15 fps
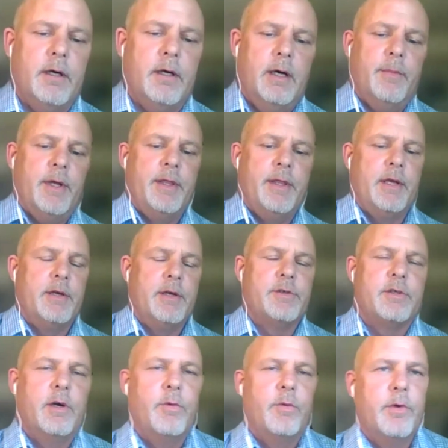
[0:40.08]
I think I'll
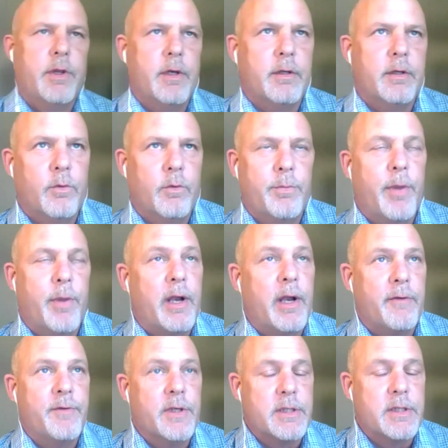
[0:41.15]
start with
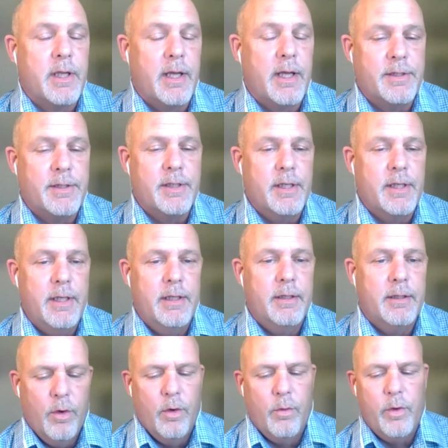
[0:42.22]
benefits that I see.
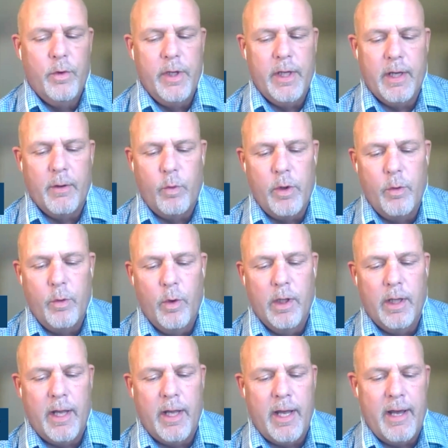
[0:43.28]
We
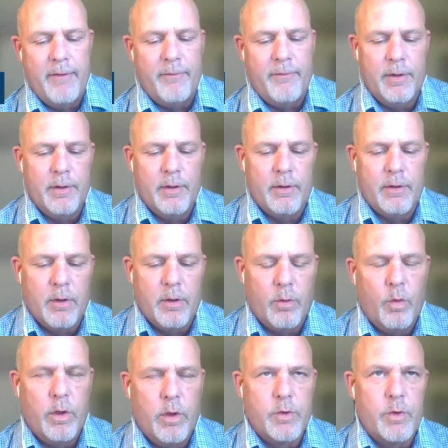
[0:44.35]
will have,
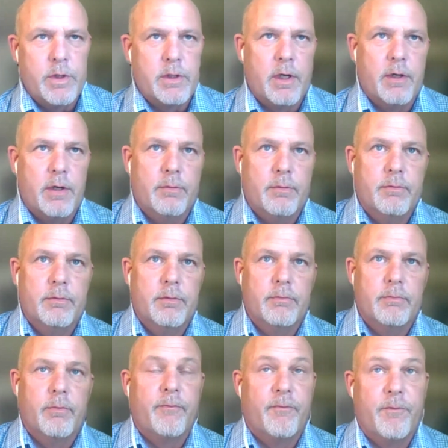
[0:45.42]
once we start
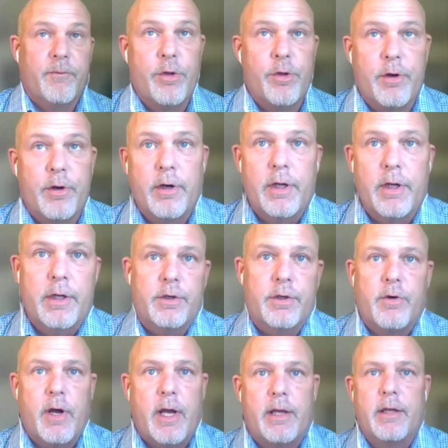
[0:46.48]
further into
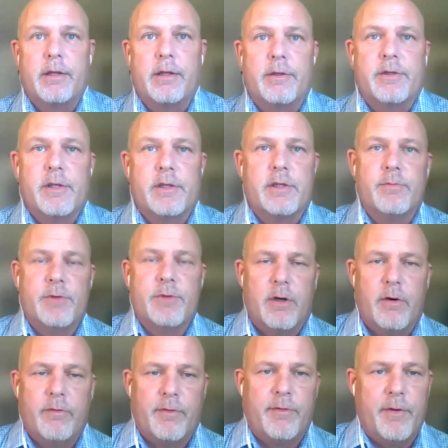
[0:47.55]
tracking the systems that
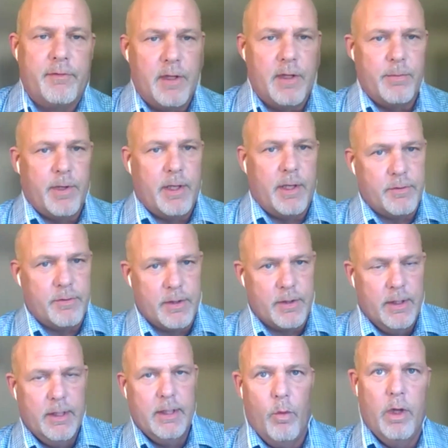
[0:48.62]
are over 15 pounds,
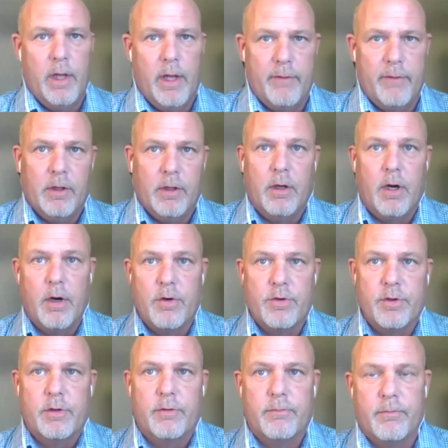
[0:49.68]
we'll have a
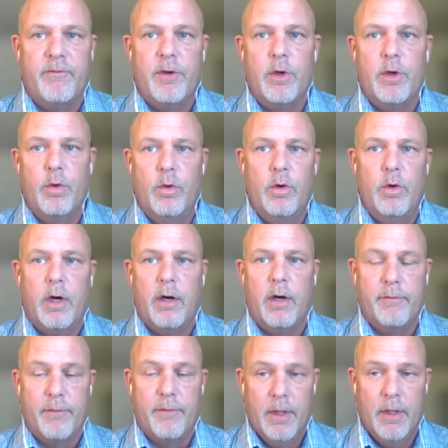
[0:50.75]
larger view
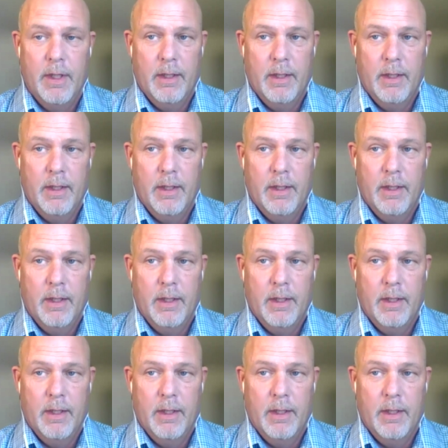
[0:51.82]
of